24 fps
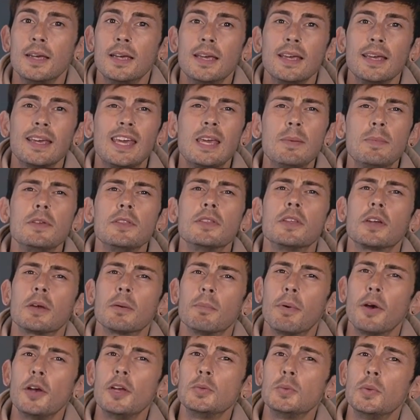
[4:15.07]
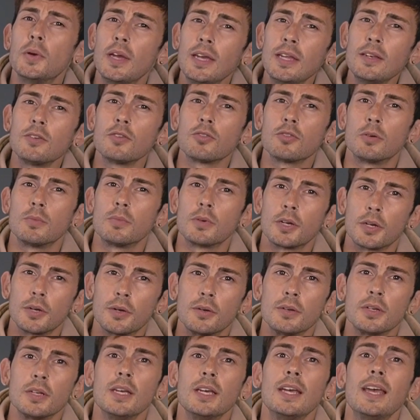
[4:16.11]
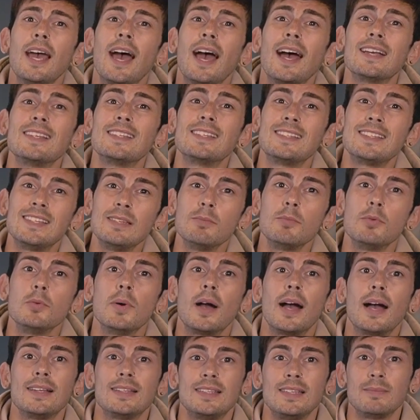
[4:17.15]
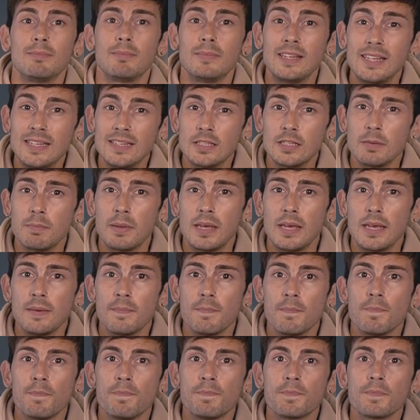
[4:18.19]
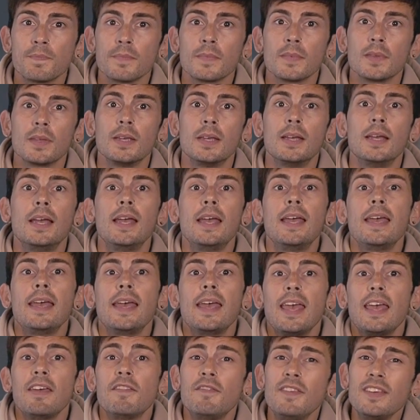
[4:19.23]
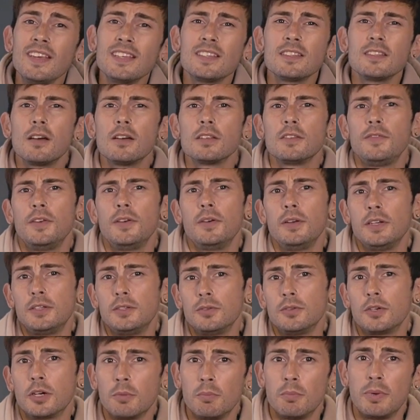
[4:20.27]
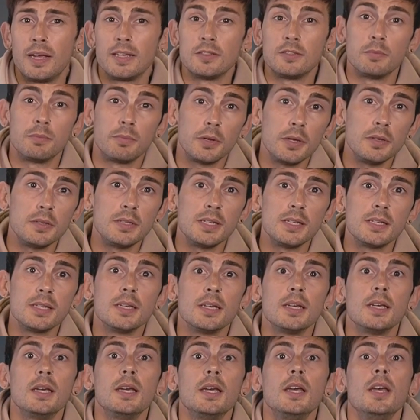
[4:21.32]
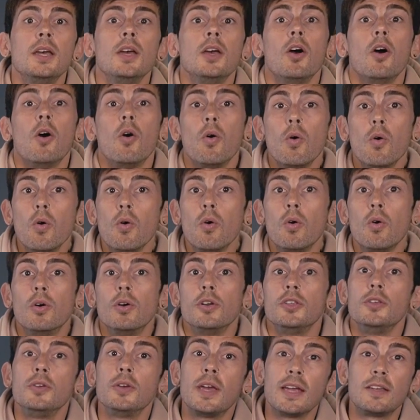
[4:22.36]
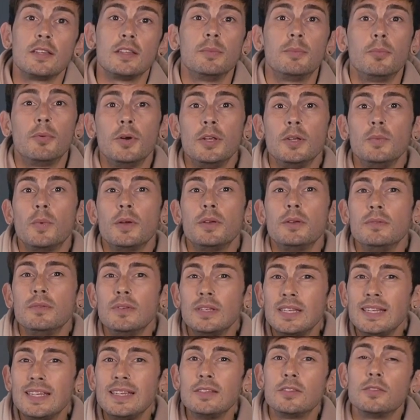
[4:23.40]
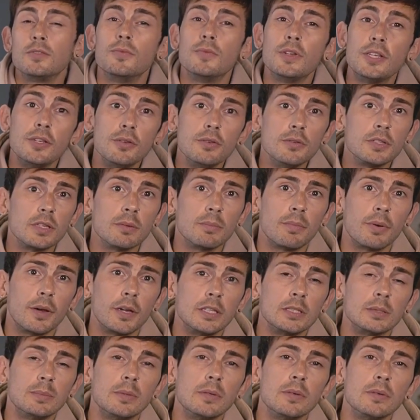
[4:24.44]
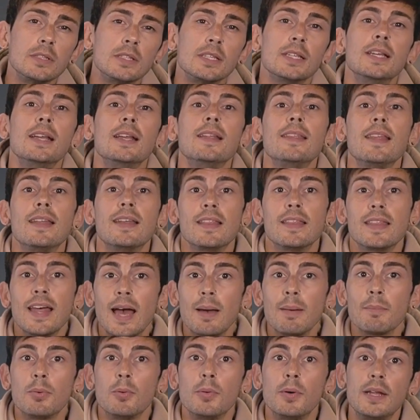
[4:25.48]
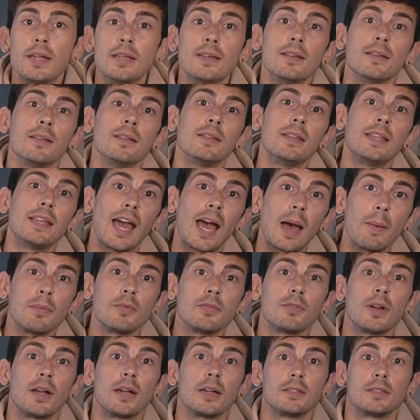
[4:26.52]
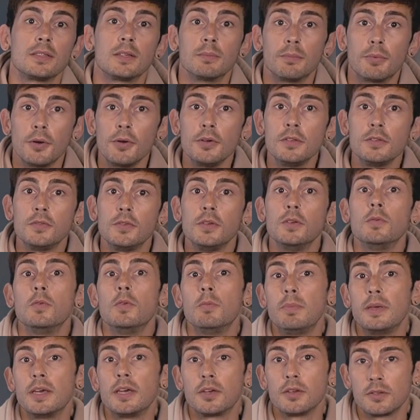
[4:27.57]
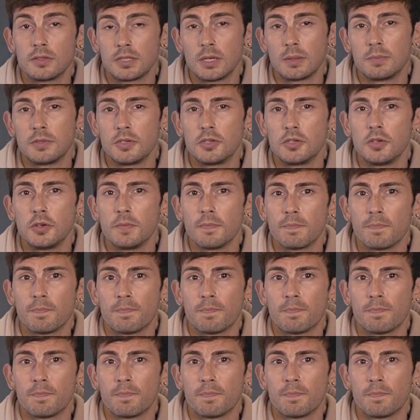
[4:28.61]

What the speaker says: keeping the composable interop code as simple as it needs to be. If things start to feel a little complex or bloated, or you get to the point where you need to reuse composables, then at that point, the AbstractComposeView would be a good substitute.